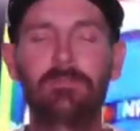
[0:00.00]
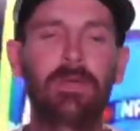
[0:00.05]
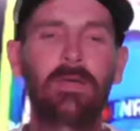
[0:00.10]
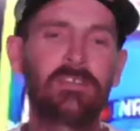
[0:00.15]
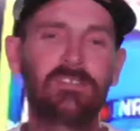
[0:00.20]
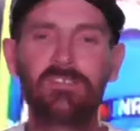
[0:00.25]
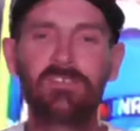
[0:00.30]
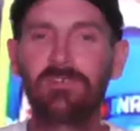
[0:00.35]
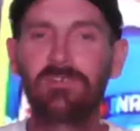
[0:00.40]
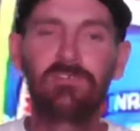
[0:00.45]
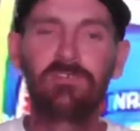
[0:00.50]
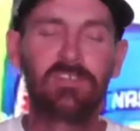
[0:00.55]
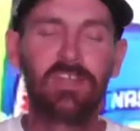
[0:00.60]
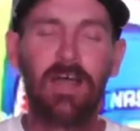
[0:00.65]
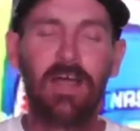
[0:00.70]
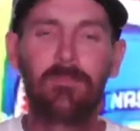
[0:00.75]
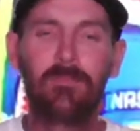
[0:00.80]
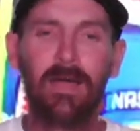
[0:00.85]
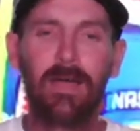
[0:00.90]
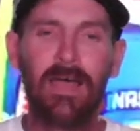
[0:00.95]
make sure you
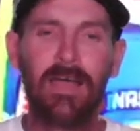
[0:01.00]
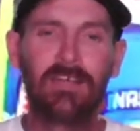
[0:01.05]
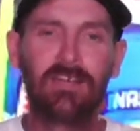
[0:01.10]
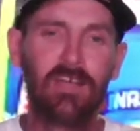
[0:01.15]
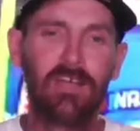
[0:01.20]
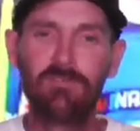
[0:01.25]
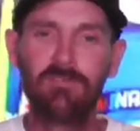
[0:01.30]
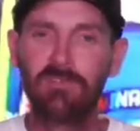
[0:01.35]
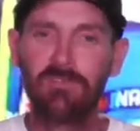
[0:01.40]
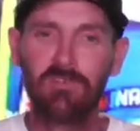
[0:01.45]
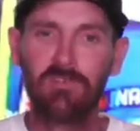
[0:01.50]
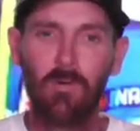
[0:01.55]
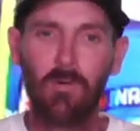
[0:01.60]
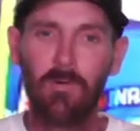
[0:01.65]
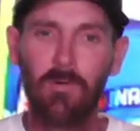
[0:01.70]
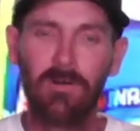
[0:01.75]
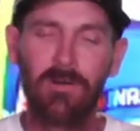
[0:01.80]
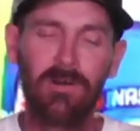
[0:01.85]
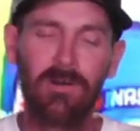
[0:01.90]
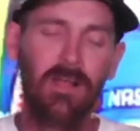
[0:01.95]
stop by Coach's
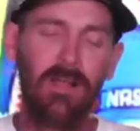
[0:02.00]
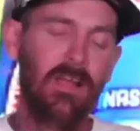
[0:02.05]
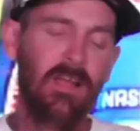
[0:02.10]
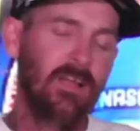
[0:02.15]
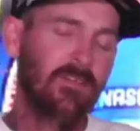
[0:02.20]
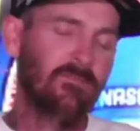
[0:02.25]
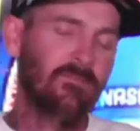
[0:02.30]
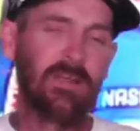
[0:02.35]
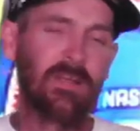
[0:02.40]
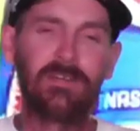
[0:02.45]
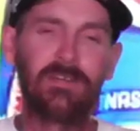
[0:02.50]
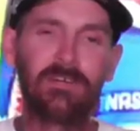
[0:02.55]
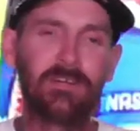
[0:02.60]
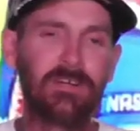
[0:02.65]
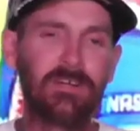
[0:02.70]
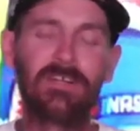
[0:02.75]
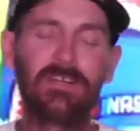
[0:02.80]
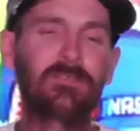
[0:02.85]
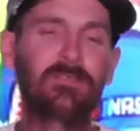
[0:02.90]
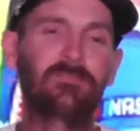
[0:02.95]
Corner,
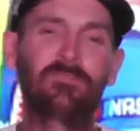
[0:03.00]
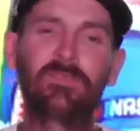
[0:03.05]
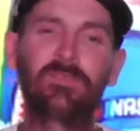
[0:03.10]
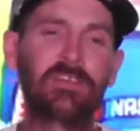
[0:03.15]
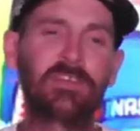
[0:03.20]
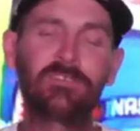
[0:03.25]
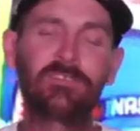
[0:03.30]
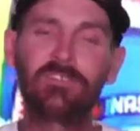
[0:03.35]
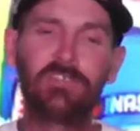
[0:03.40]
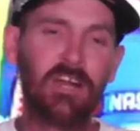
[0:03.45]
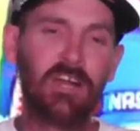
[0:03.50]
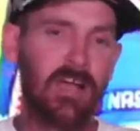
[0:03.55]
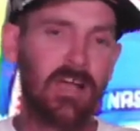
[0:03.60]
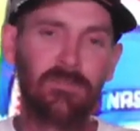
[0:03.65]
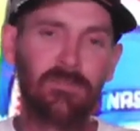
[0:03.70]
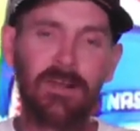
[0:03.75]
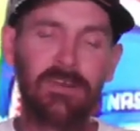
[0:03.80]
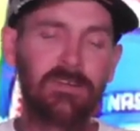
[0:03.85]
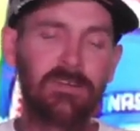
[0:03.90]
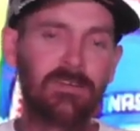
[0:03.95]
Victory Drive
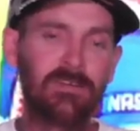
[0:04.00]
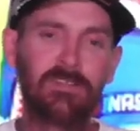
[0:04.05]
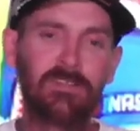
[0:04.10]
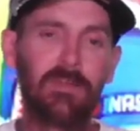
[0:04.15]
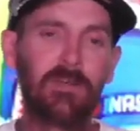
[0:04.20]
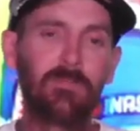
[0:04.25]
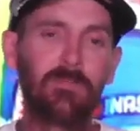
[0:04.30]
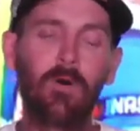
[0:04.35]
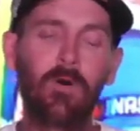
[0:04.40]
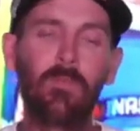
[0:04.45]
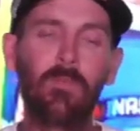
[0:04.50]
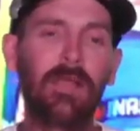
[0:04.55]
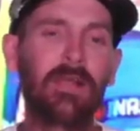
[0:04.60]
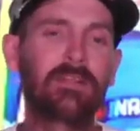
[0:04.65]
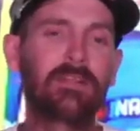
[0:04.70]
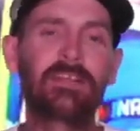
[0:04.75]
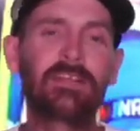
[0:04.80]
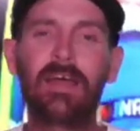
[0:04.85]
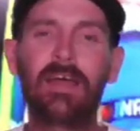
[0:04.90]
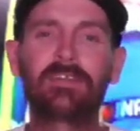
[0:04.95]
right here in Thunderbolt,
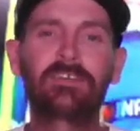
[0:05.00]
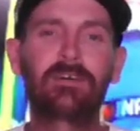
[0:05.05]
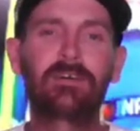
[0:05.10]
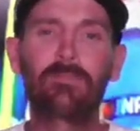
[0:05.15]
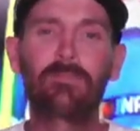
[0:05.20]
man. Got to come